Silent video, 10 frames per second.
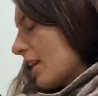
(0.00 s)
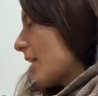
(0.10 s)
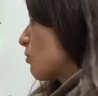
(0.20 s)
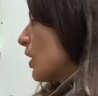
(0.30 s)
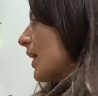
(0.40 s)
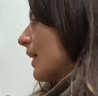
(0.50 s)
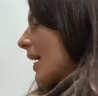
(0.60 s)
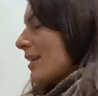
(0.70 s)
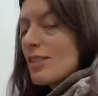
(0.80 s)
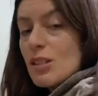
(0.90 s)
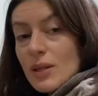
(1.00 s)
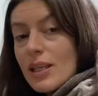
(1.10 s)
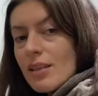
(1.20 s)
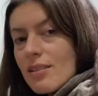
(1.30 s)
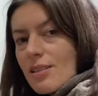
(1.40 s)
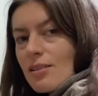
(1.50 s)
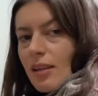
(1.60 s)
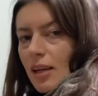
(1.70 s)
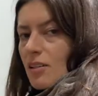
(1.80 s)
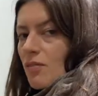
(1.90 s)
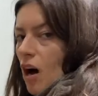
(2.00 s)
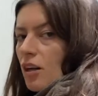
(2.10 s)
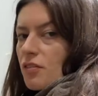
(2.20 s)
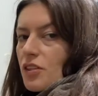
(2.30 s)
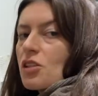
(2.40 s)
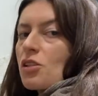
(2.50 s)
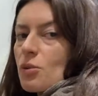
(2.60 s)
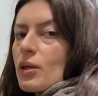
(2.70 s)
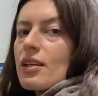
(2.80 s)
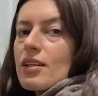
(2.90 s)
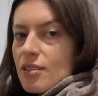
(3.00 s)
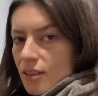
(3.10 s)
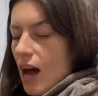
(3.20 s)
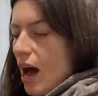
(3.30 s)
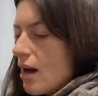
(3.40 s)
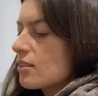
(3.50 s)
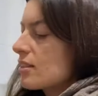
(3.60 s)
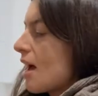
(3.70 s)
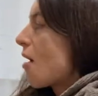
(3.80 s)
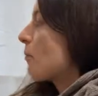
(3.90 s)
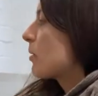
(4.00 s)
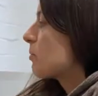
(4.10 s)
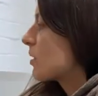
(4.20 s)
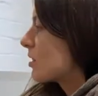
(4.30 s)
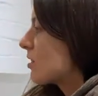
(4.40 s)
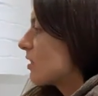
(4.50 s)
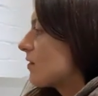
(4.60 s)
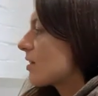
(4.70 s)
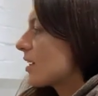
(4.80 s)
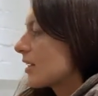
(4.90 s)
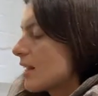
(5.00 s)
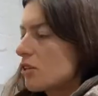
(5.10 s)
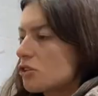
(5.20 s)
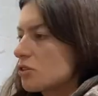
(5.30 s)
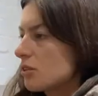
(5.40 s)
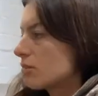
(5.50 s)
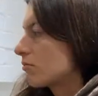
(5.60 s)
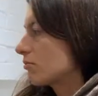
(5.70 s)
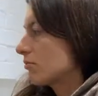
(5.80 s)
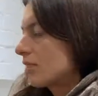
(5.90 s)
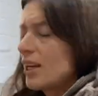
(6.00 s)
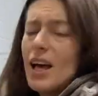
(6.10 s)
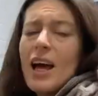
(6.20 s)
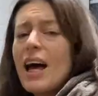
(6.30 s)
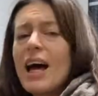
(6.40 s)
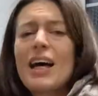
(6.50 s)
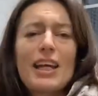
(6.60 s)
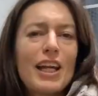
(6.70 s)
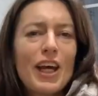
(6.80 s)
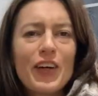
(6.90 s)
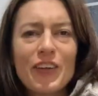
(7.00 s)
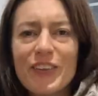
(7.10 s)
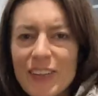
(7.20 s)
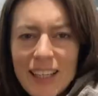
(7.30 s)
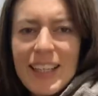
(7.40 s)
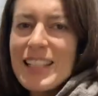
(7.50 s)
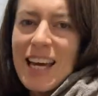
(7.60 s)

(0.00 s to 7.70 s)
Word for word: And I'm really against sweeteners, like artificial sweeteners, hands down, but because stevia is like natural, I don't know, it'll